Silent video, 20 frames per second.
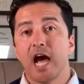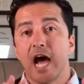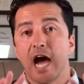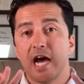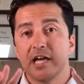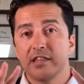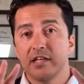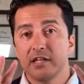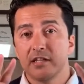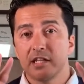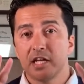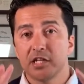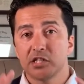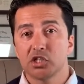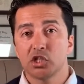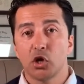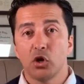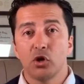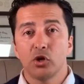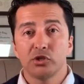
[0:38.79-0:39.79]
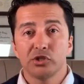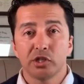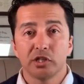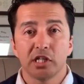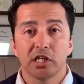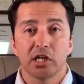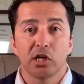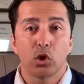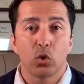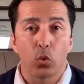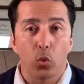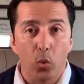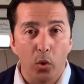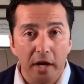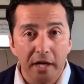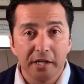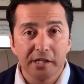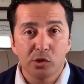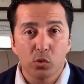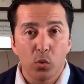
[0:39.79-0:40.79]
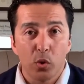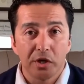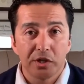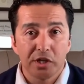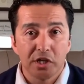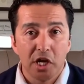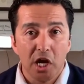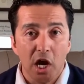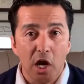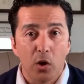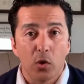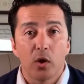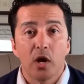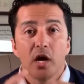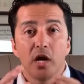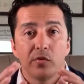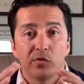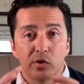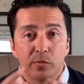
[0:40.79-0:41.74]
I think that's also the greatest way to go.